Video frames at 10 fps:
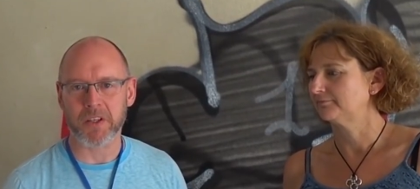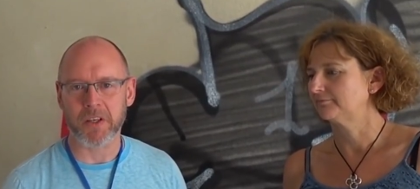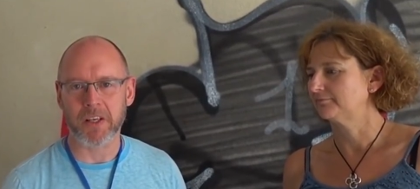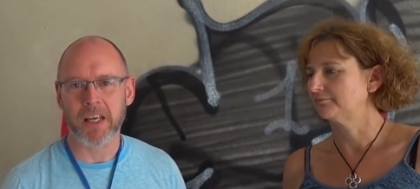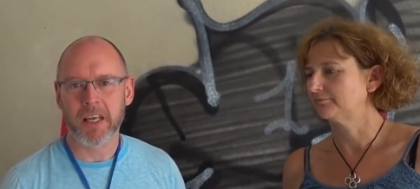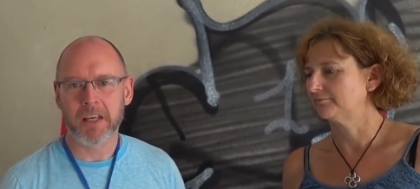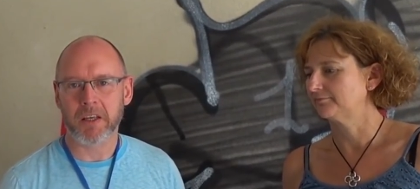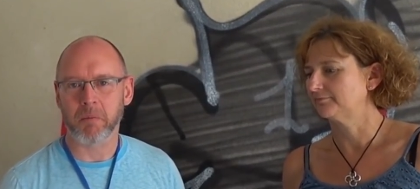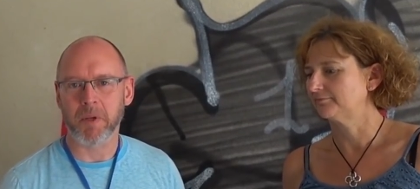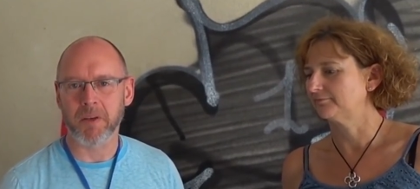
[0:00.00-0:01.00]
Speaker 1: to
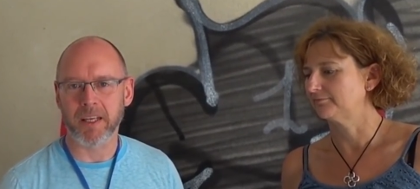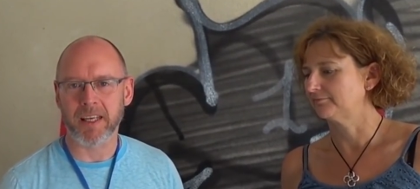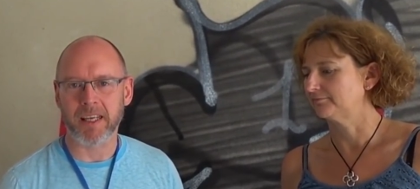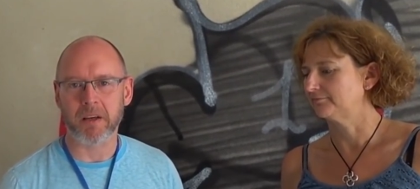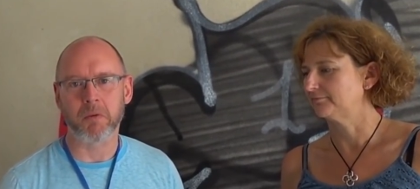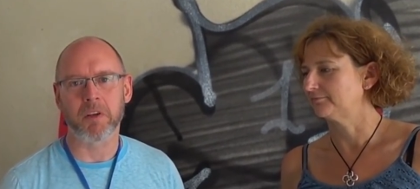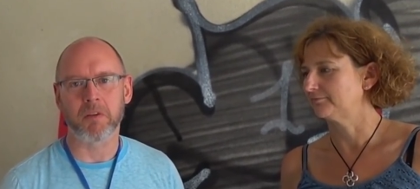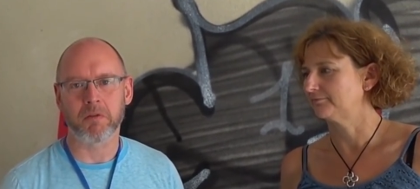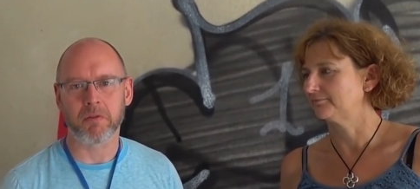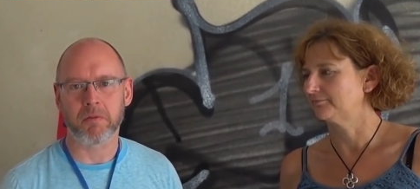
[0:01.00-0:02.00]
communicate
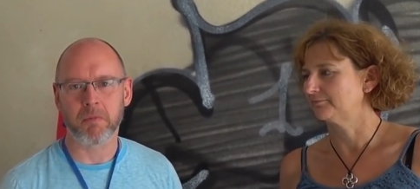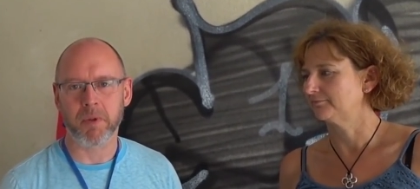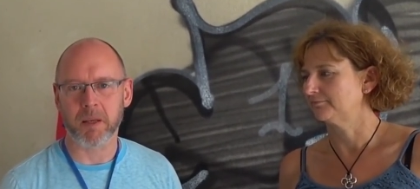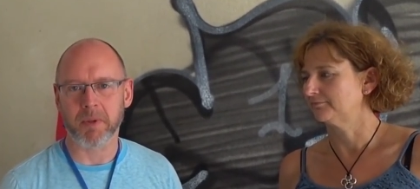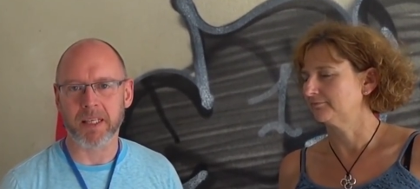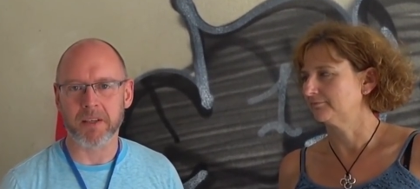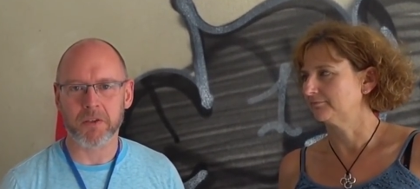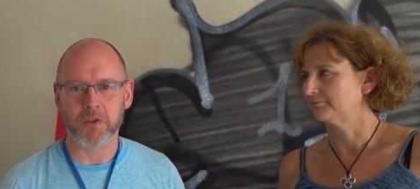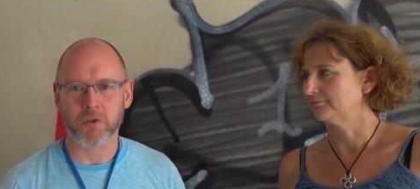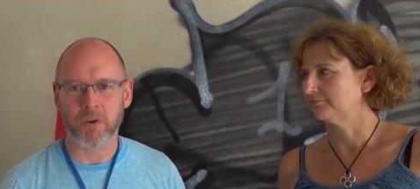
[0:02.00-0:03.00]
with people in the
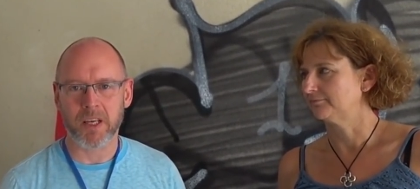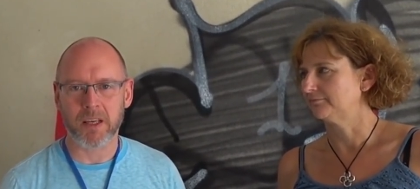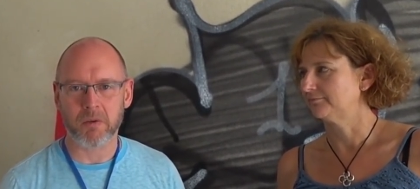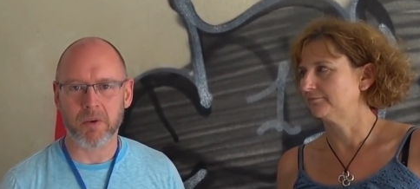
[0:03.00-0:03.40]
street,